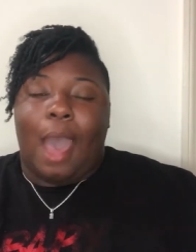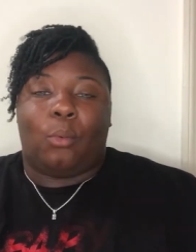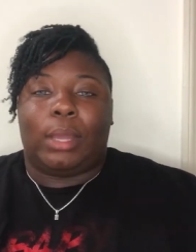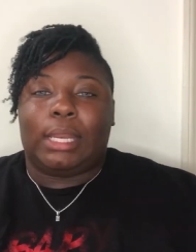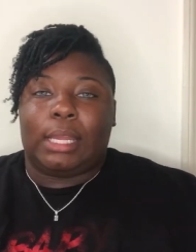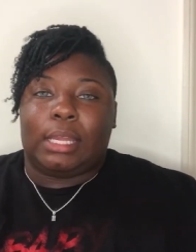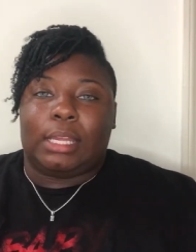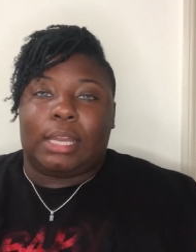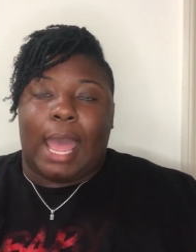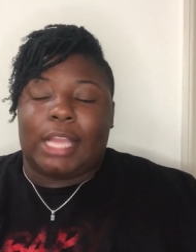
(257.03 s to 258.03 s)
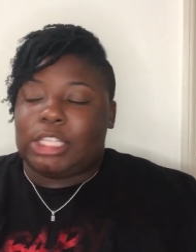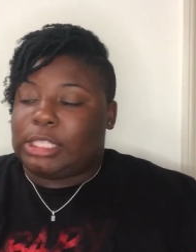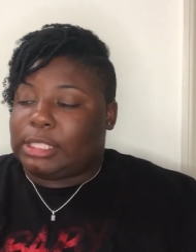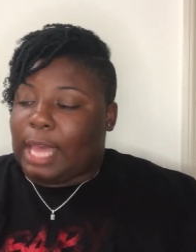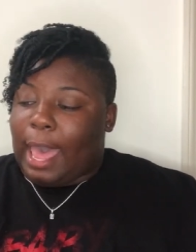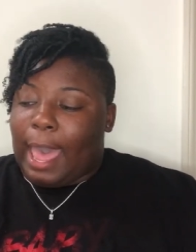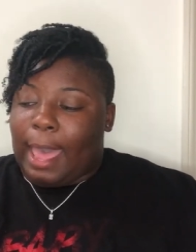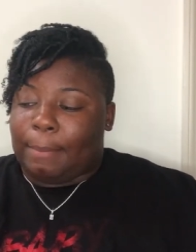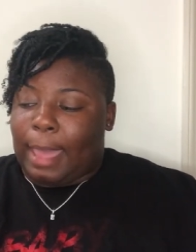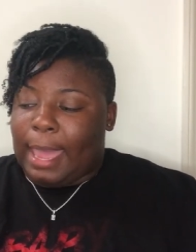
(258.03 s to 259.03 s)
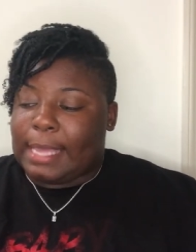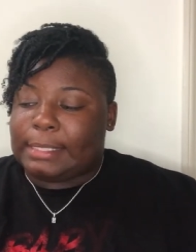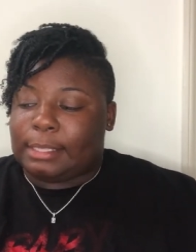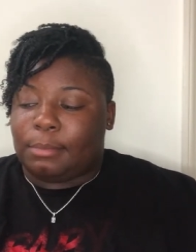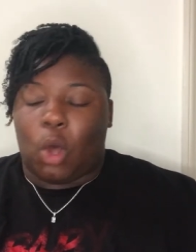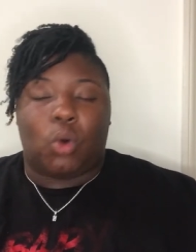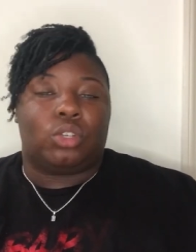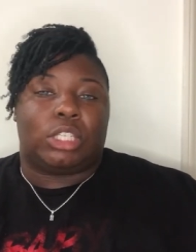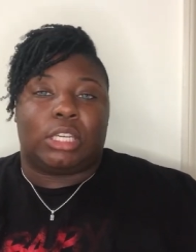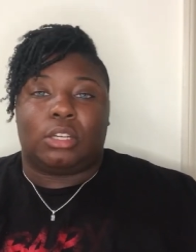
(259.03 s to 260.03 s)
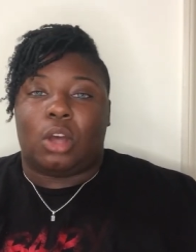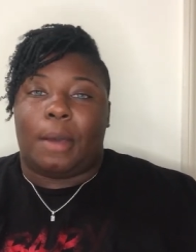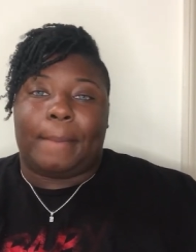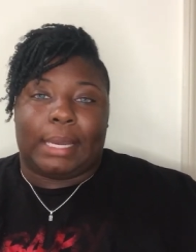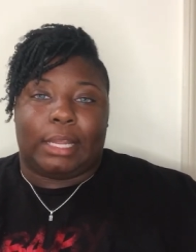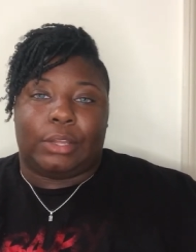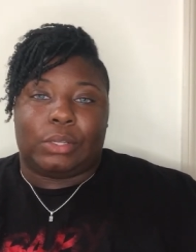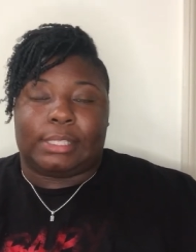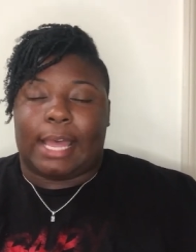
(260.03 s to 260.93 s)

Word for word: I went in, I just, I've had some old gel on my nails.